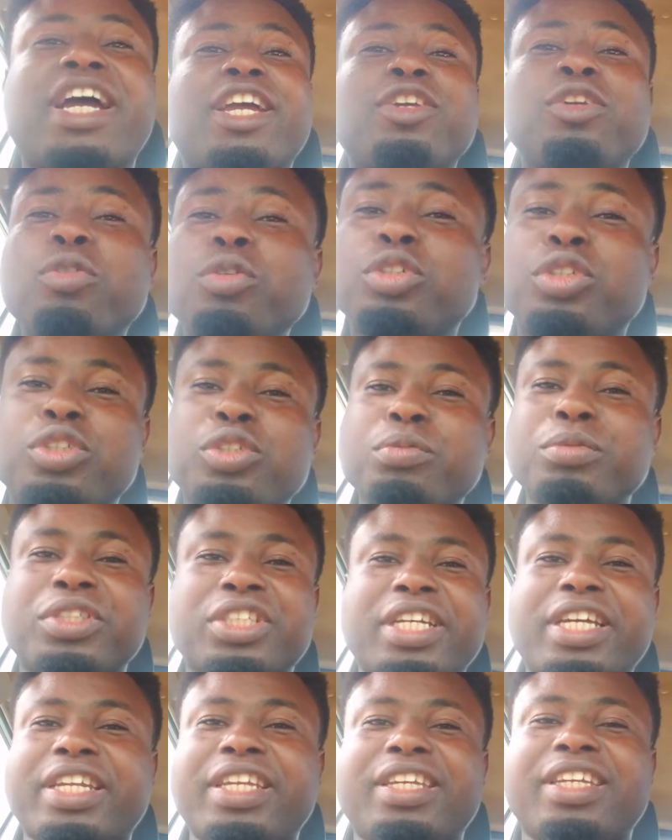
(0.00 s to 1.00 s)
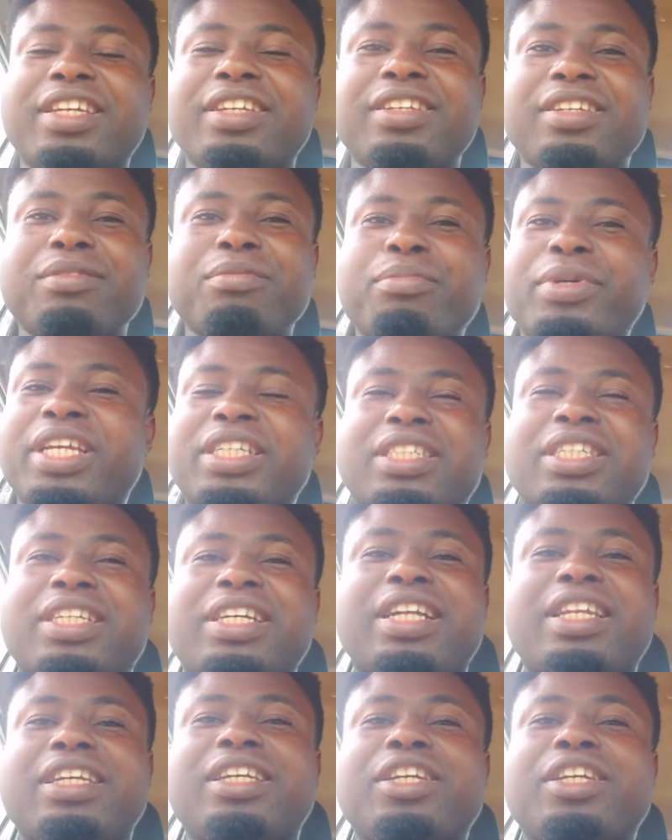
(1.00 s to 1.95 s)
YouTube journey, basically.